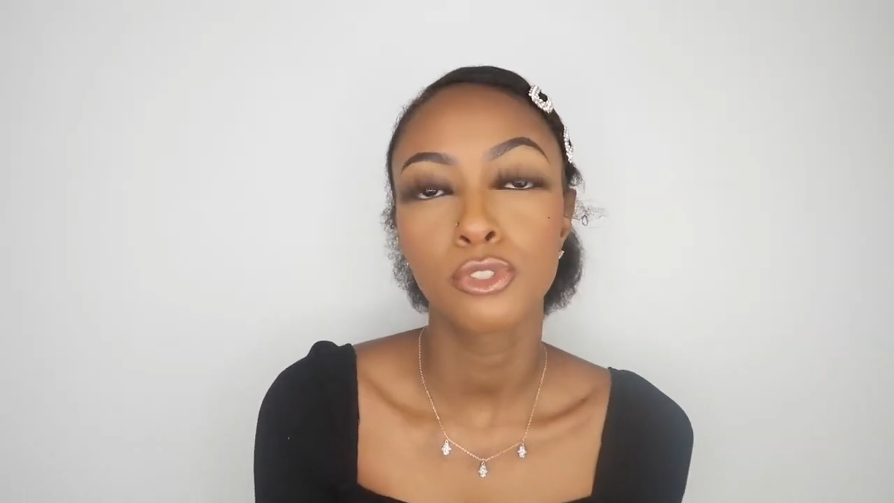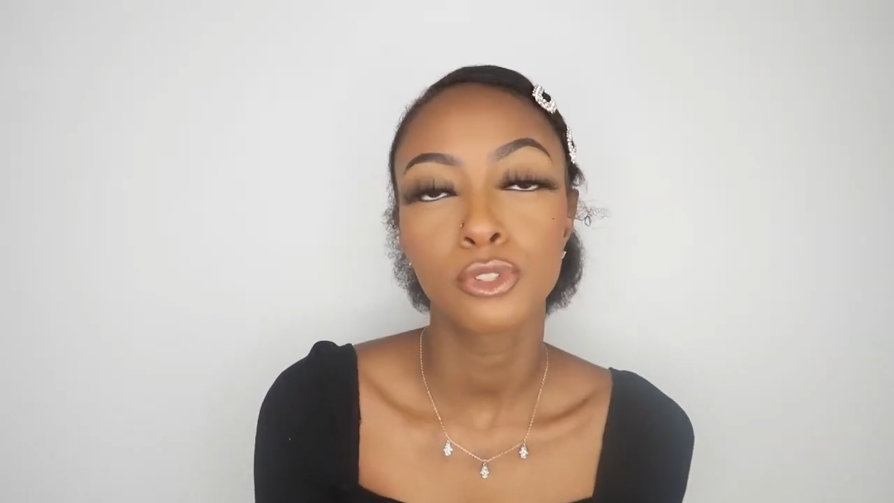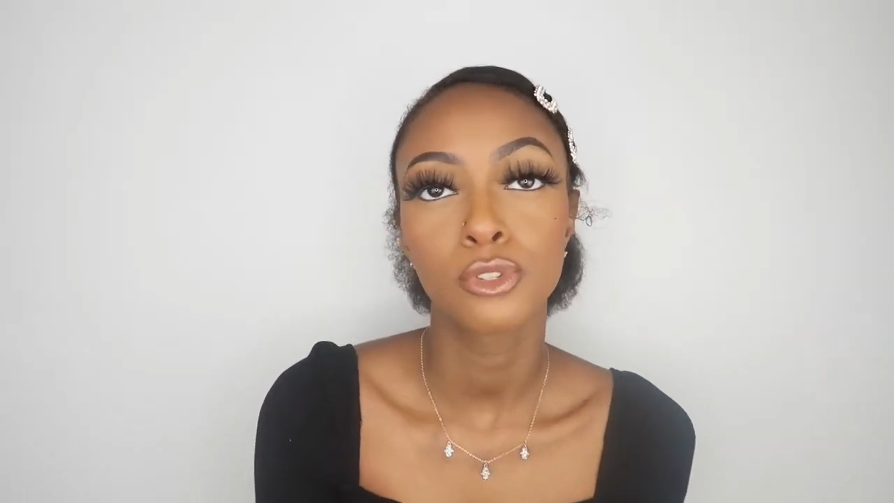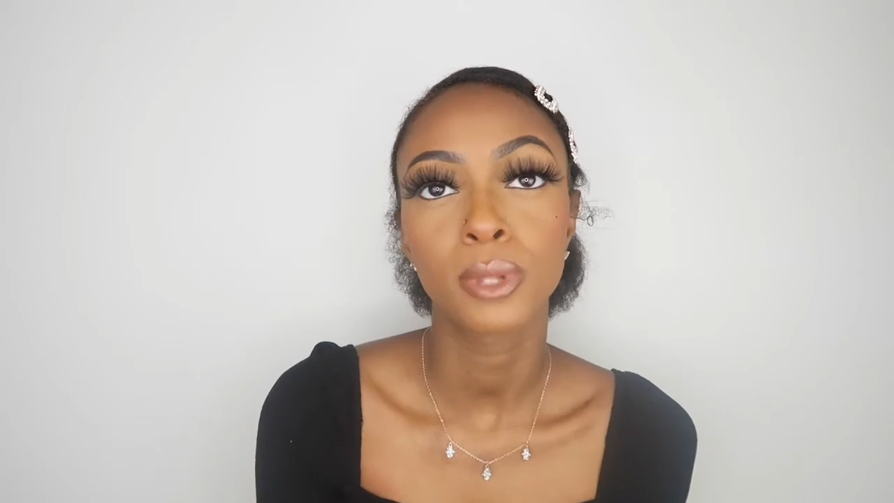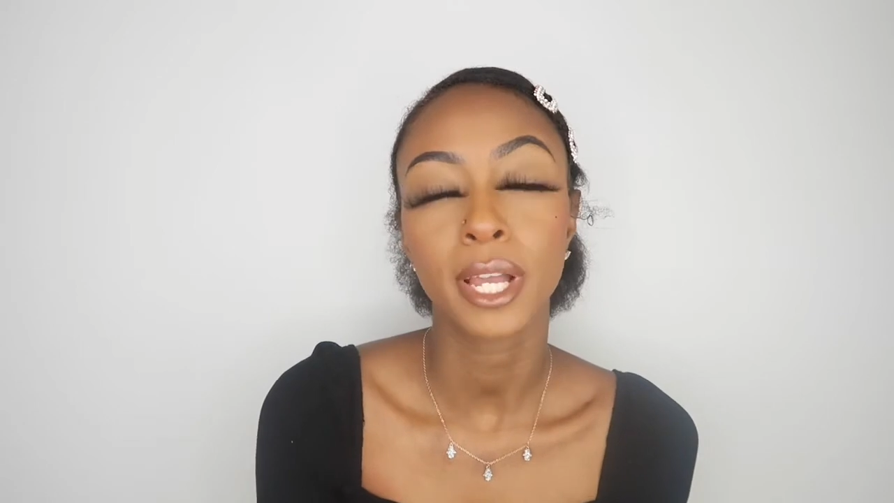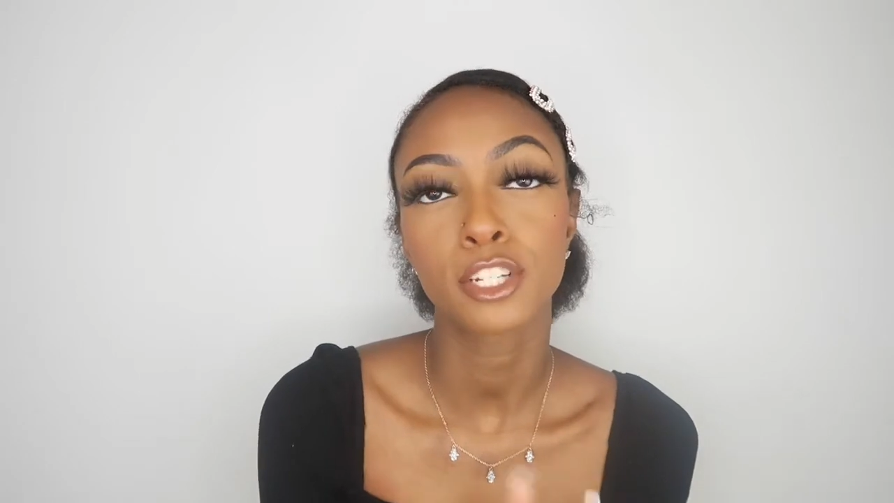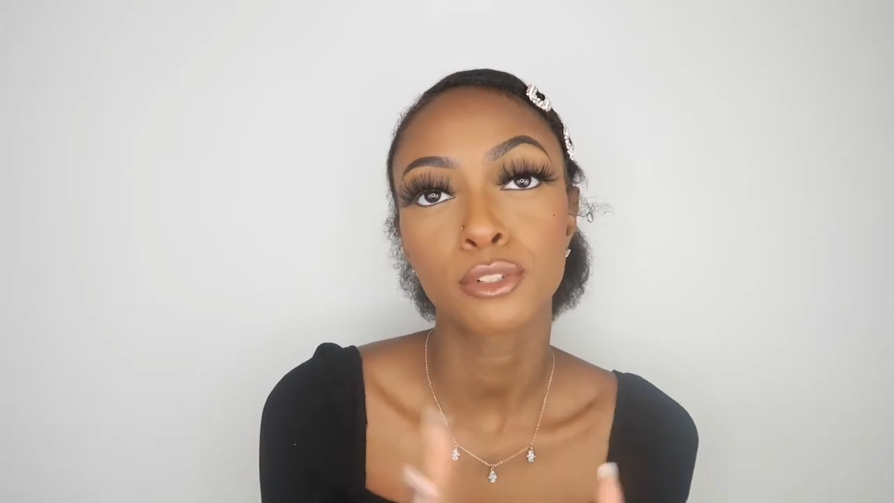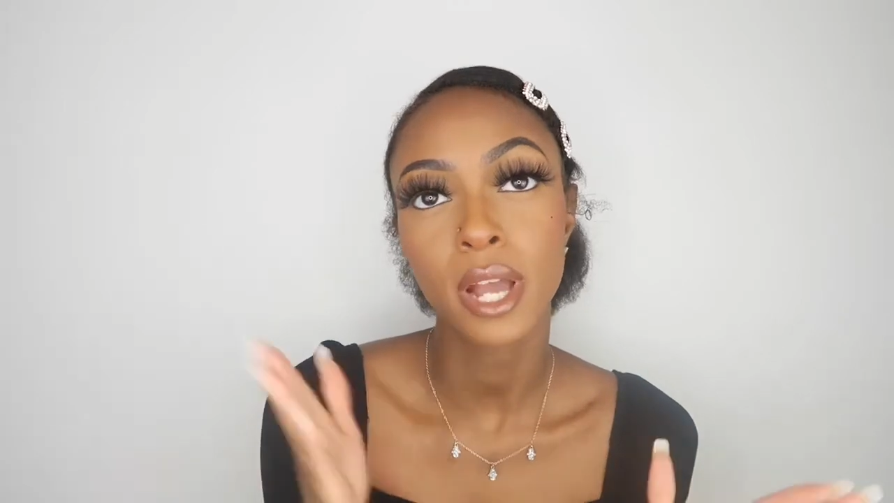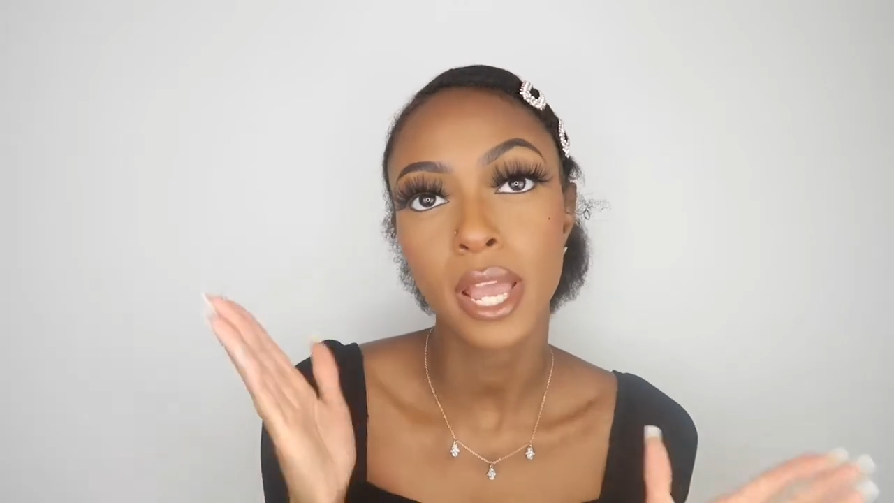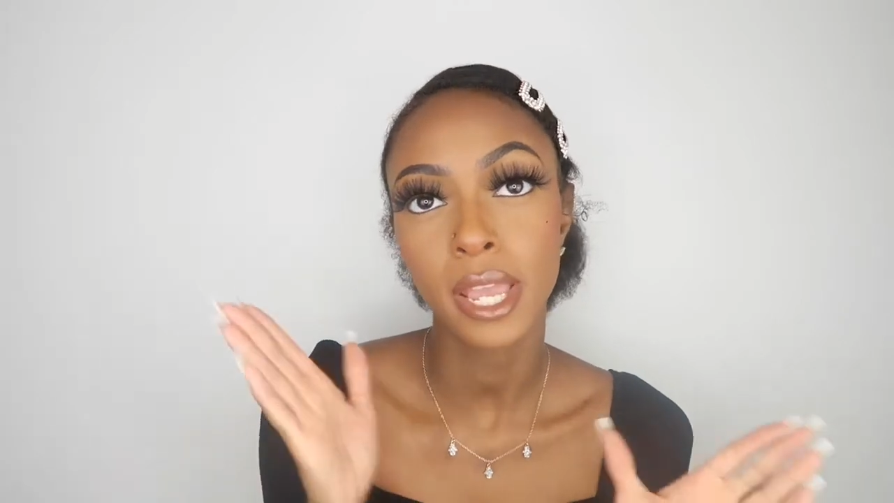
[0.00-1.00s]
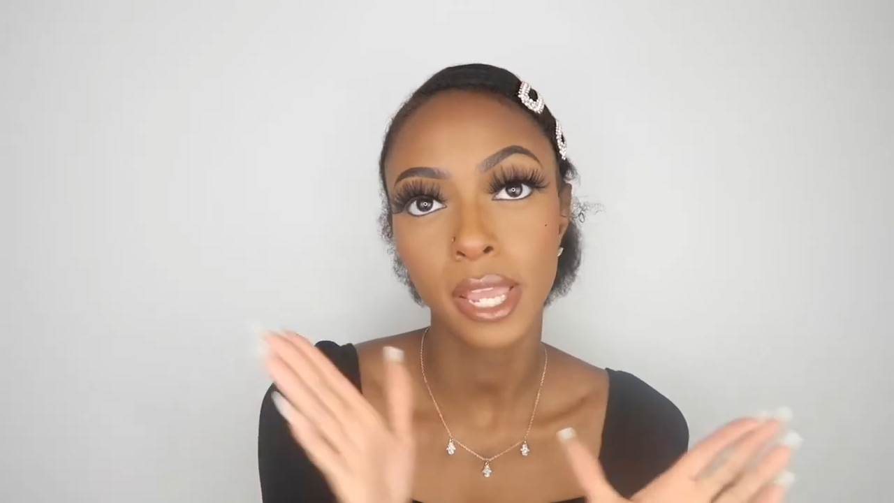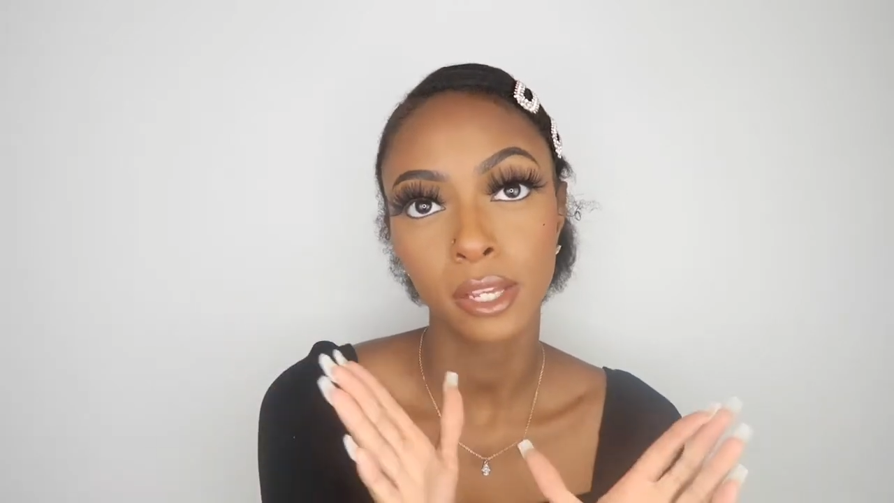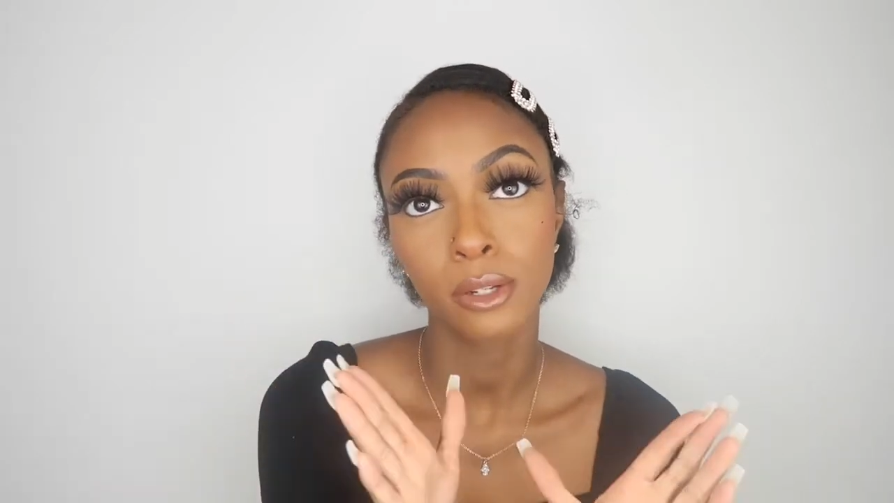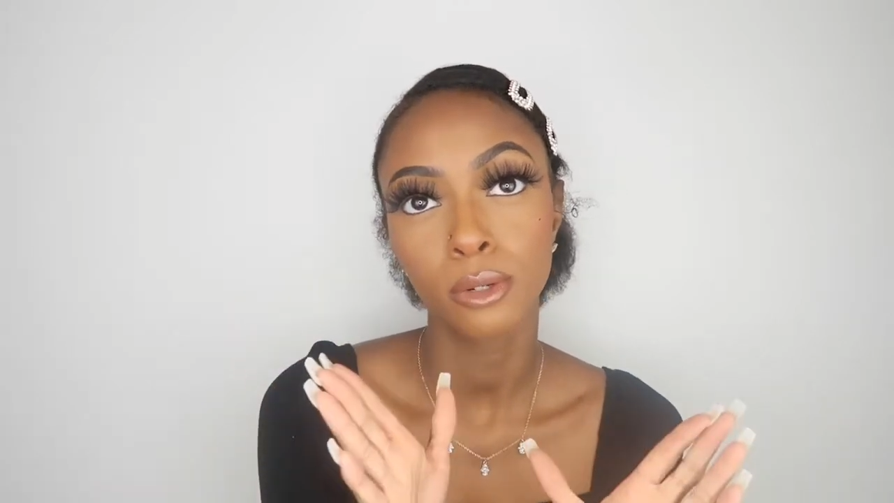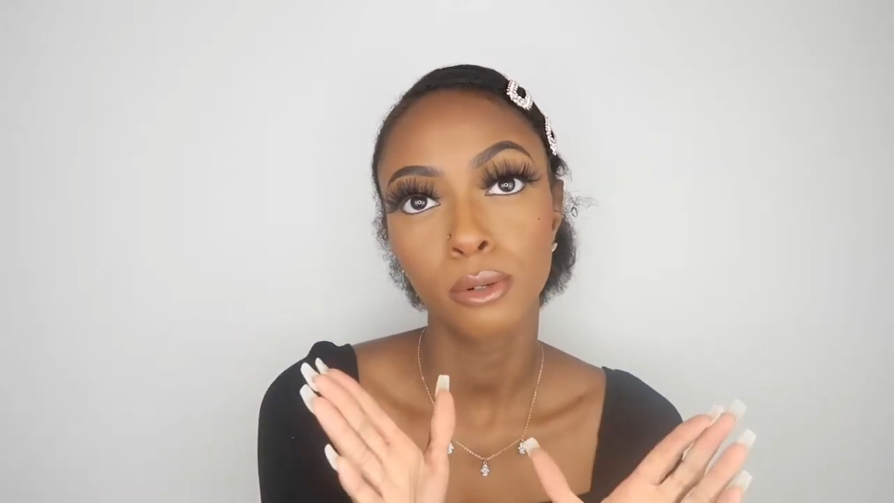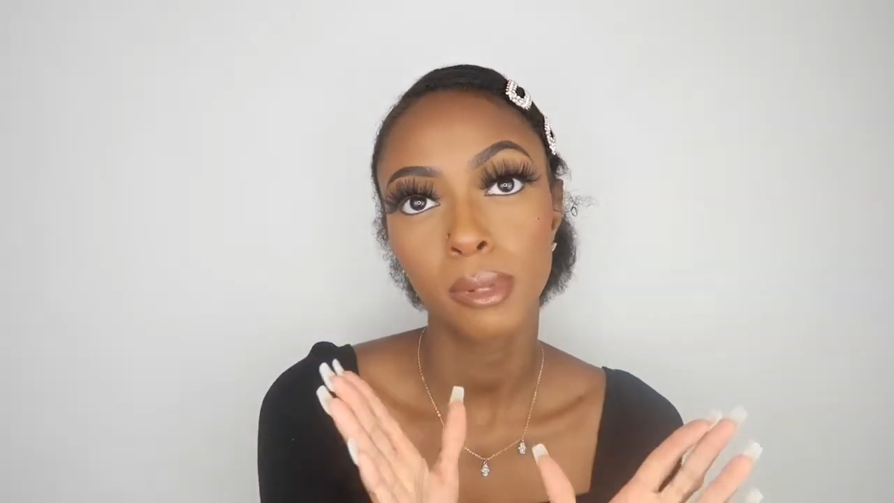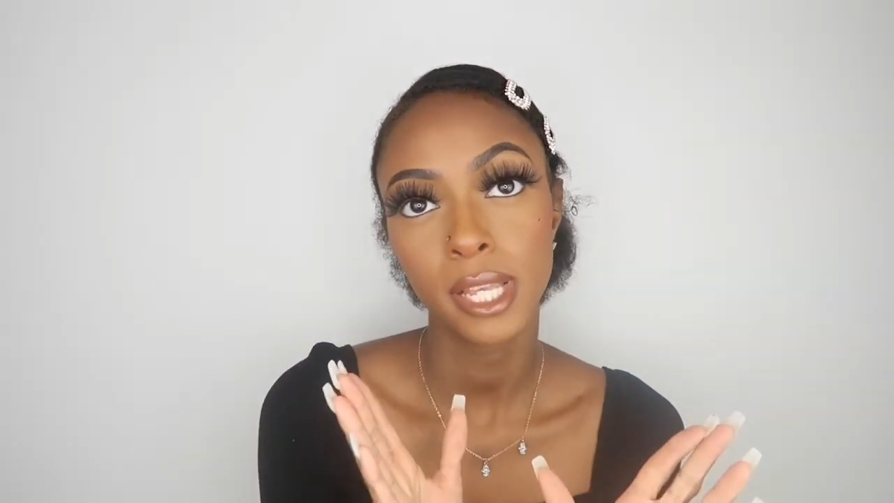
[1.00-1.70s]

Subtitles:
do like a triangle